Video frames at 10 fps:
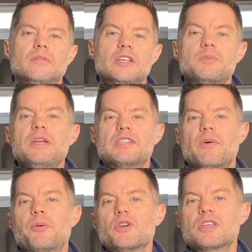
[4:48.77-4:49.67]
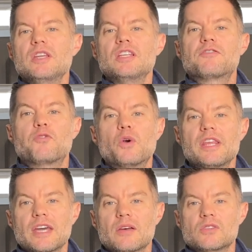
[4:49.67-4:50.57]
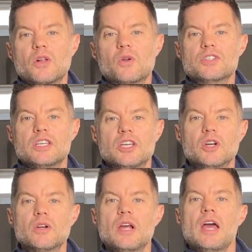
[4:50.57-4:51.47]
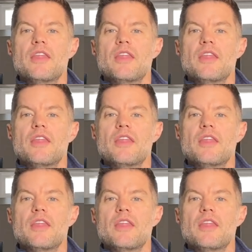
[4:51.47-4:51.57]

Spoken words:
This means if a person needs $40,000 a year,